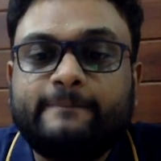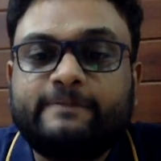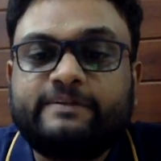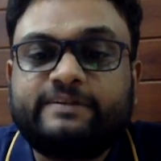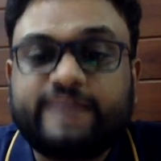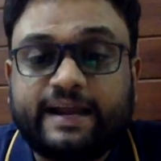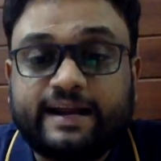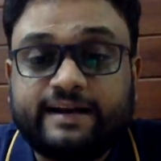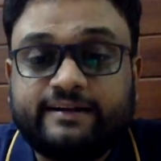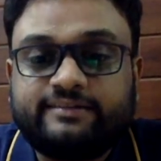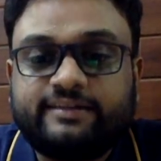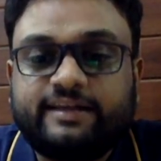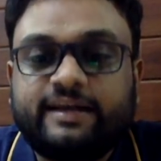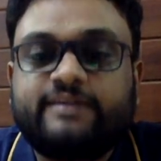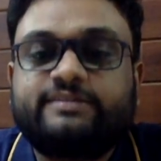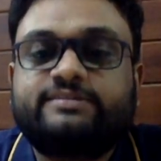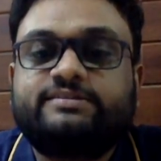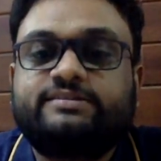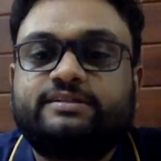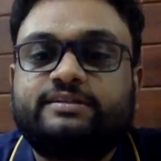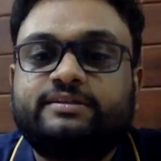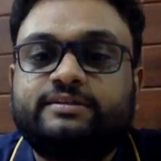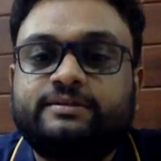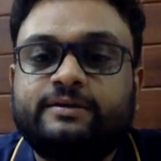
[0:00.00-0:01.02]

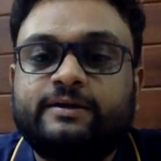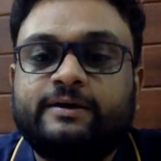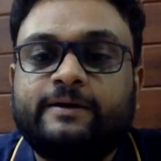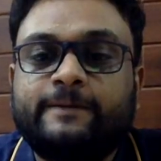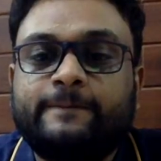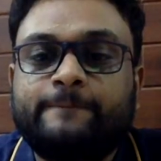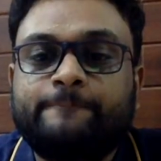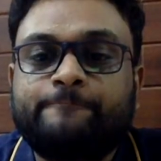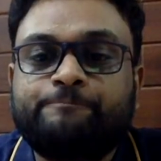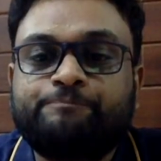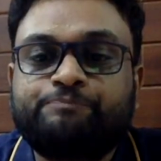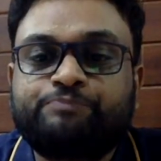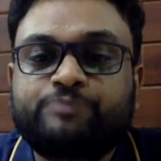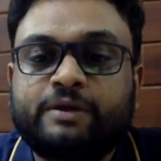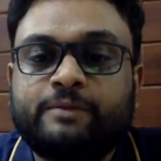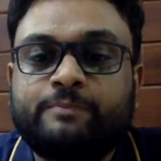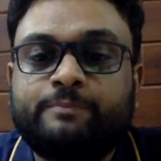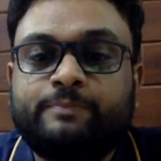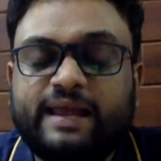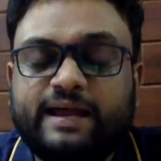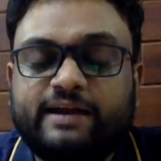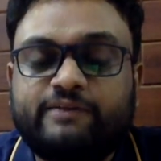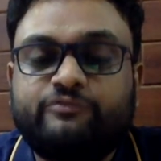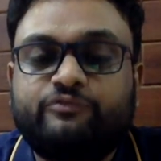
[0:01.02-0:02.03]
transaction
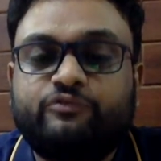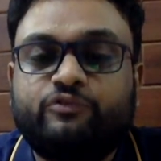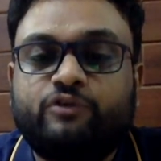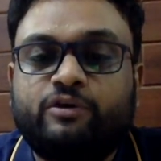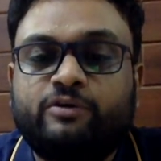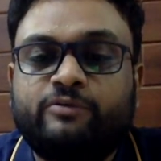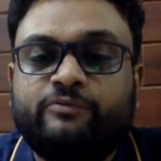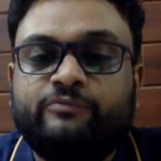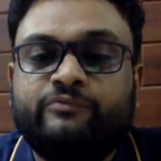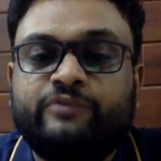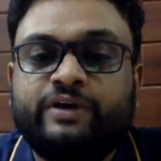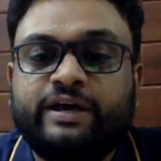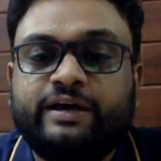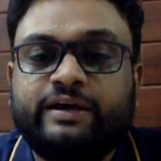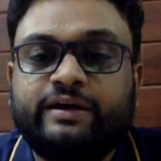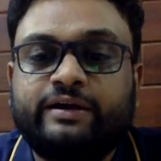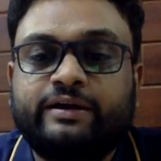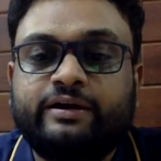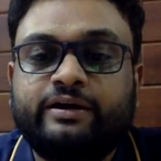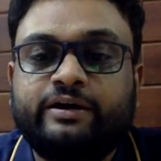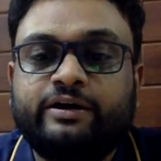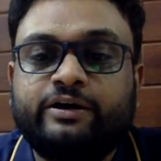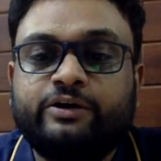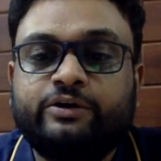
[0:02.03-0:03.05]
platform where
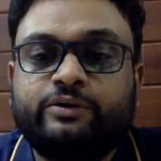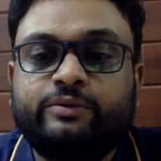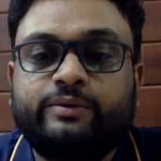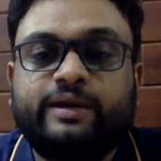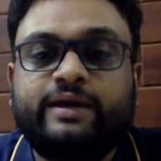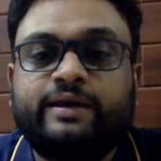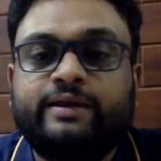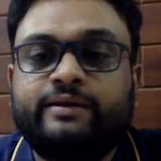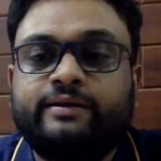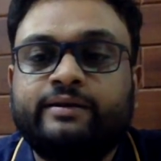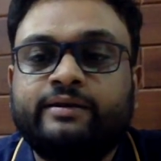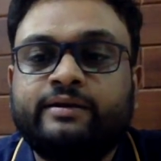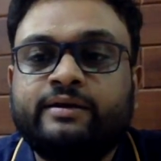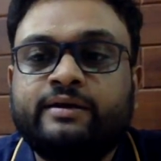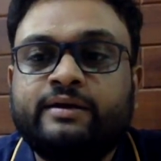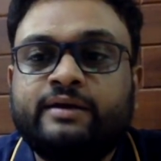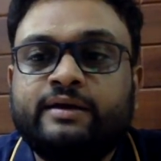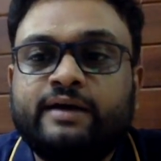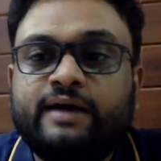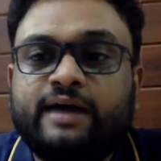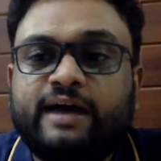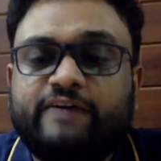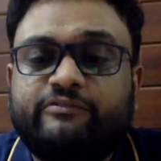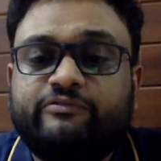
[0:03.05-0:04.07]
you can
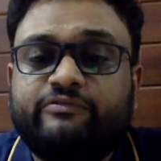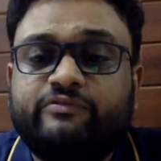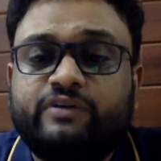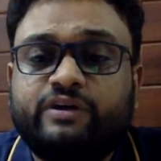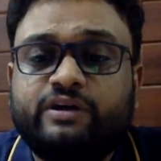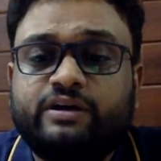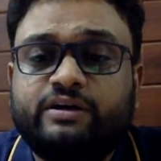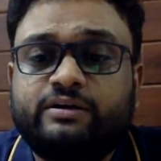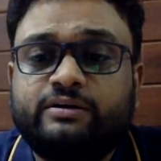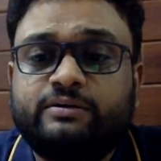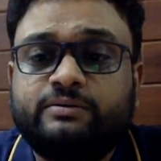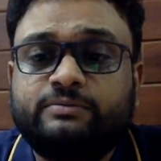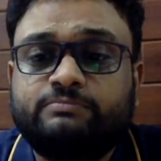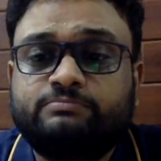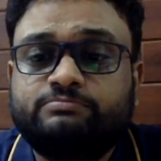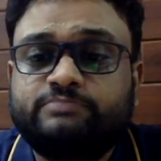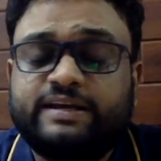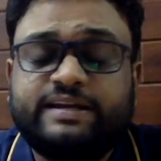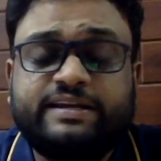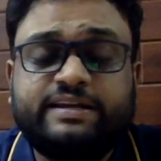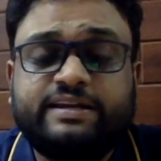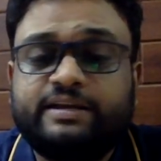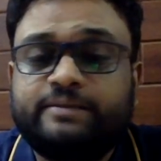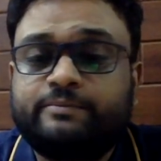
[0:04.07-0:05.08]
have
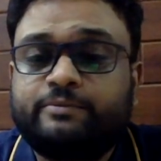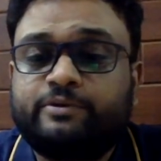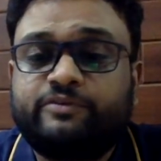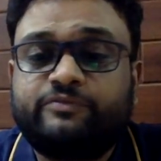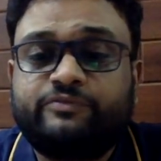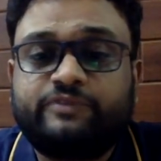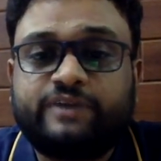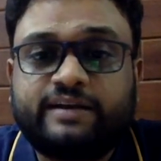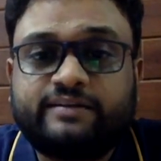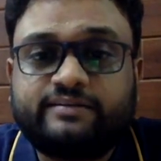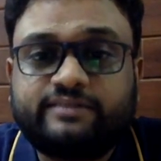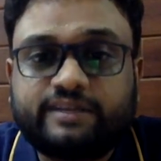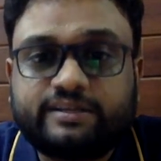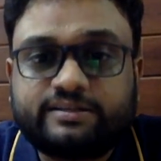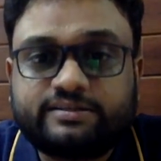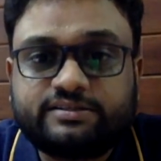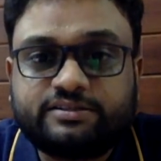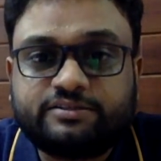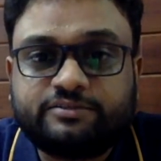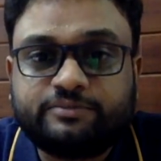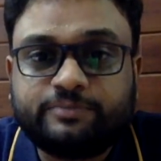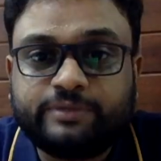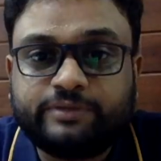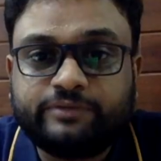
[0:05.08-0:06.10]
any number of
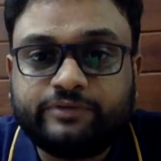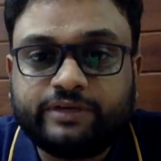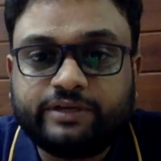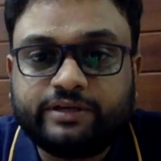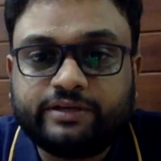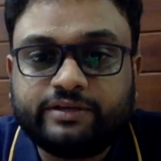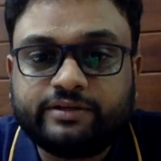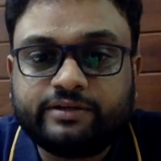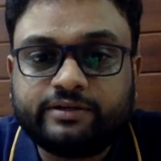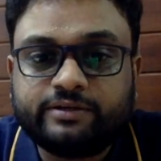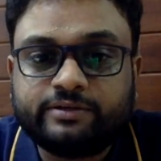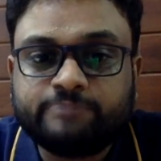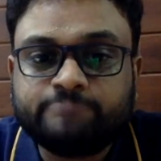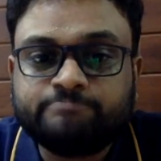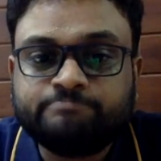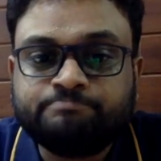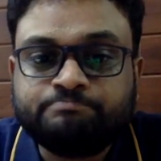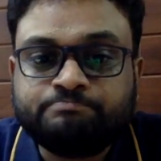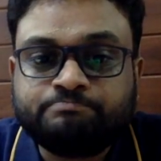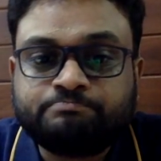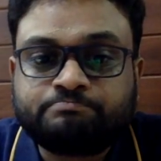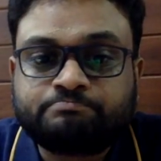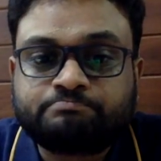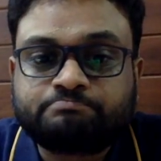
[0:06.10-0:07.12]
transactions between
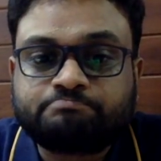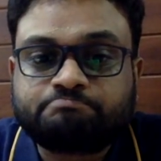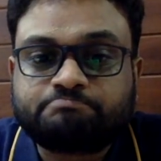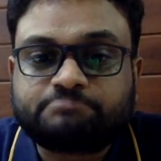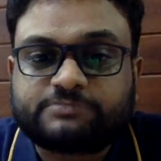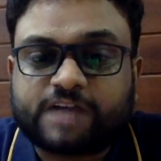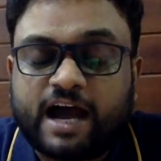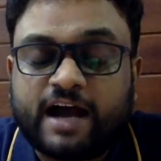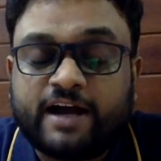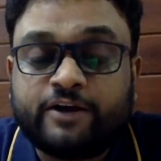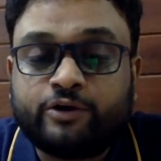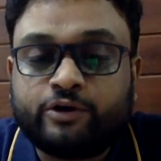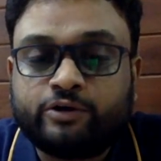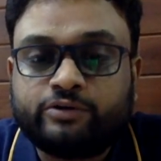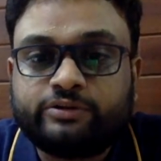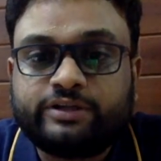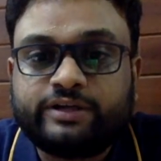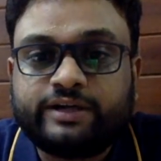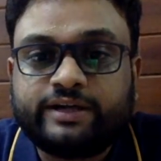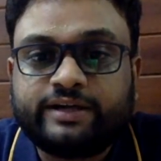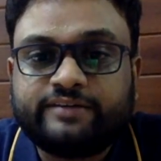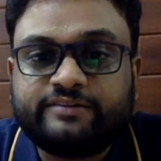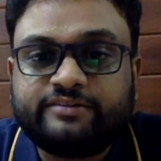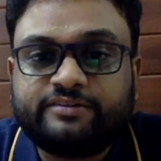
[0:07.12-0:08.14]

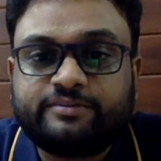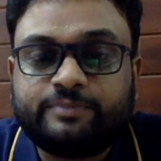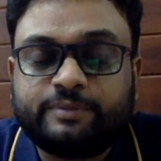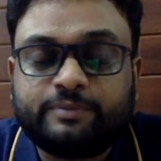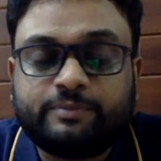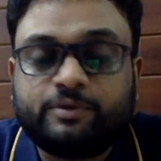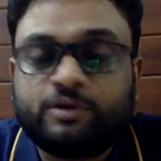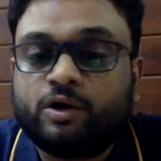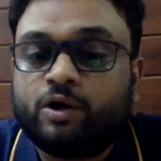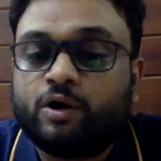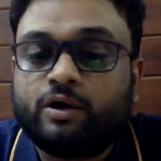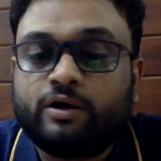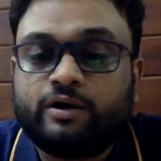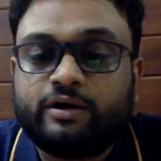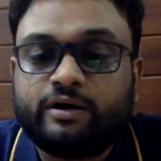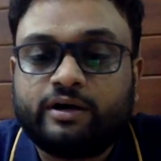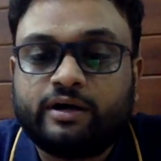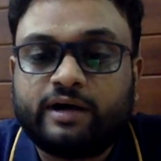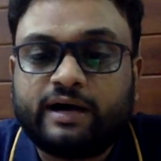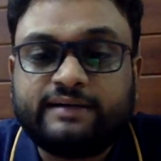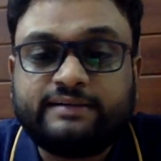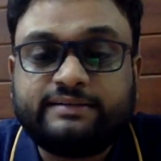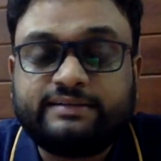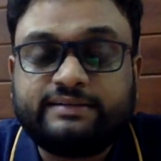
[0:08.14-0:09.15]
unauthorized people or
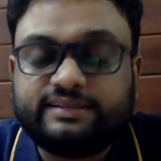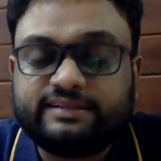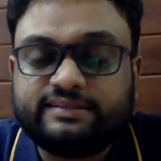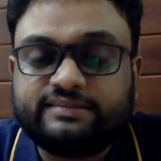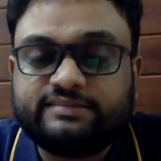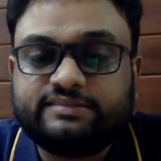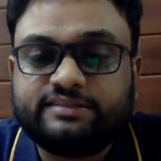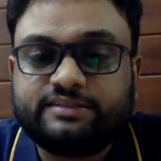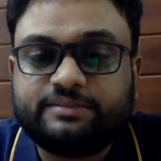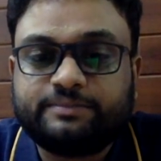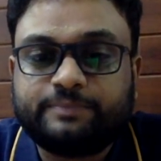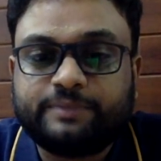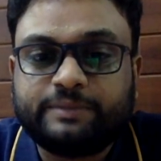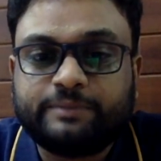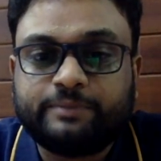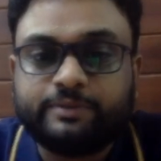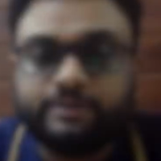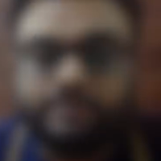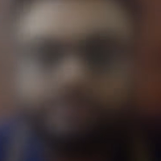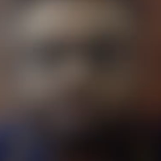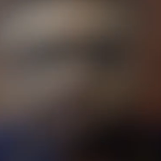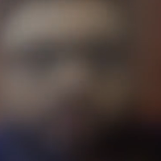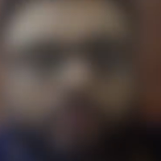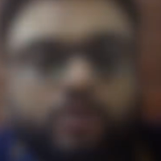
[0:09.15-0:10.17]
untrusted people.
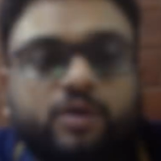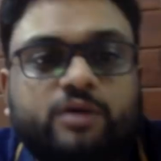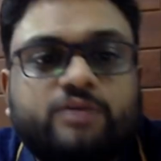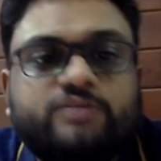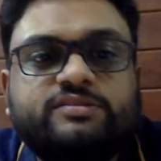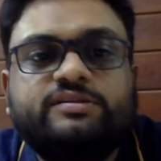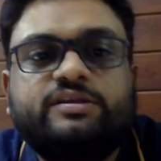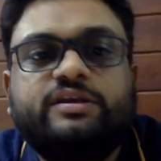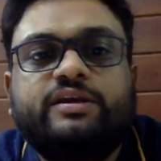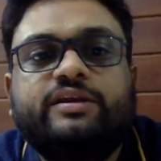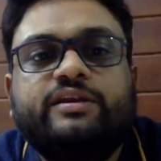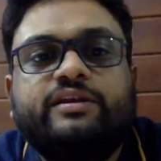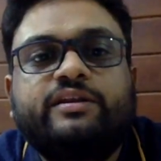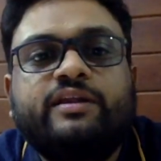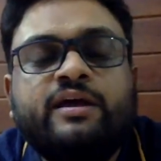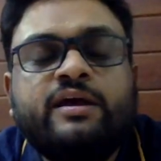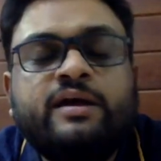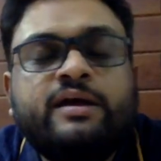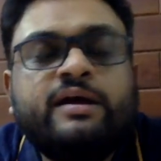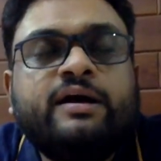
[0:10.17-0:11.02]
Blockchain